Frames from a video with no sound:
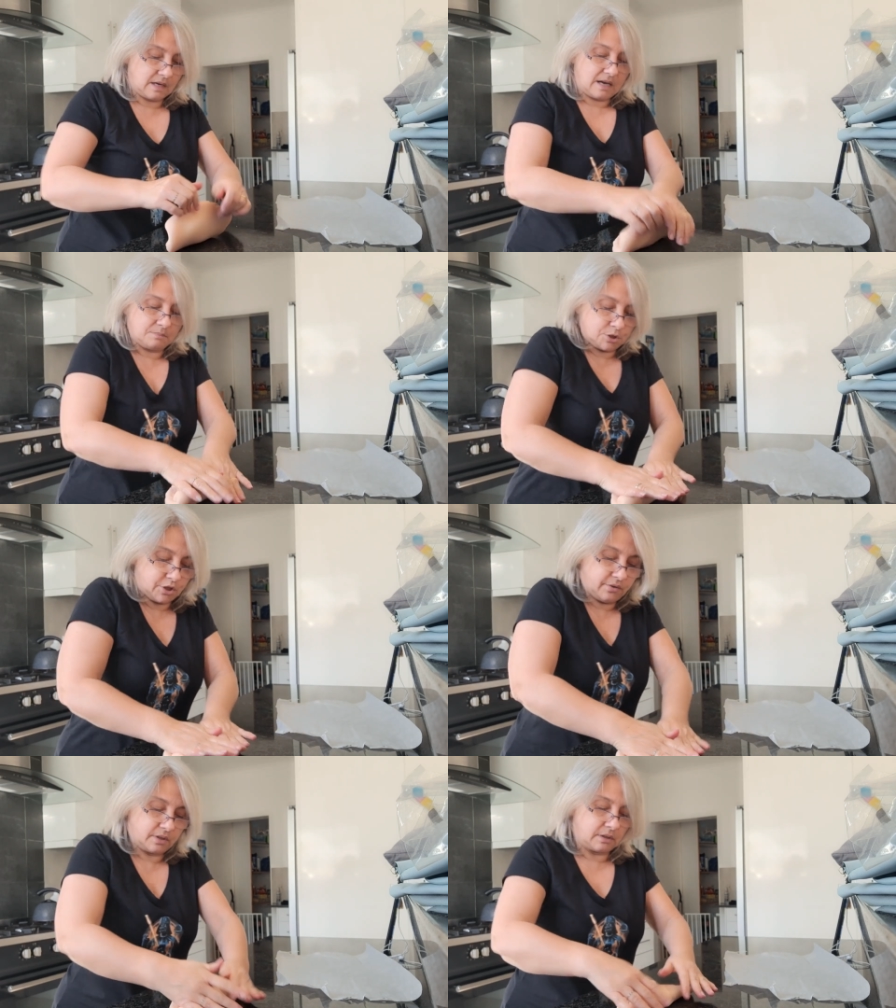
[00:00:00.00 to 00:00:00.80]
I'm
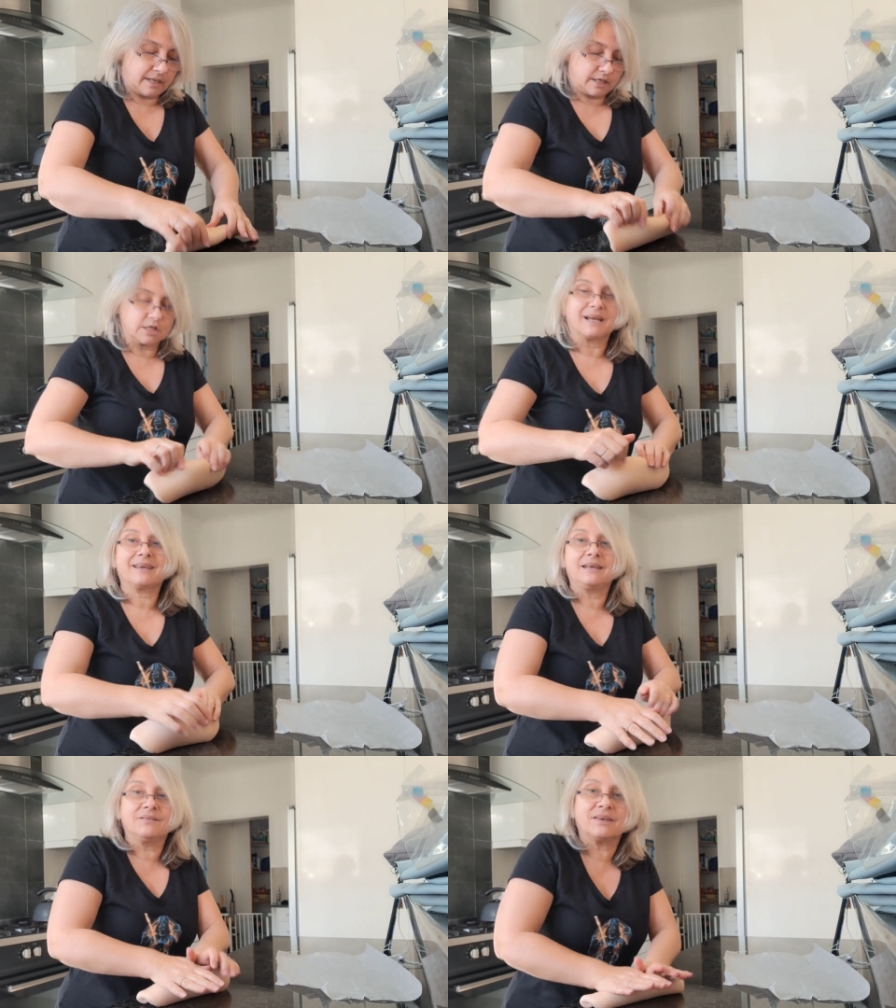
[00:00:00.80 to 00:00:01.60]
sure it'll actually like
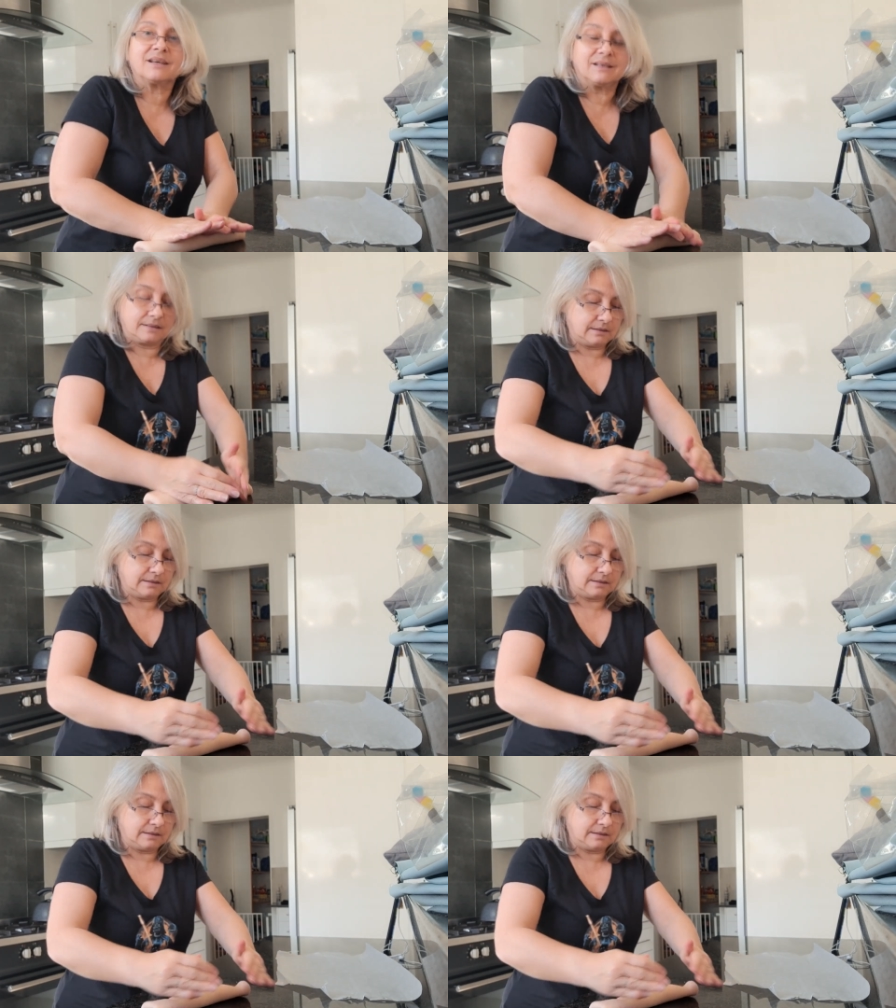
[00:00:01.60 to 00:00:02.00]
even out.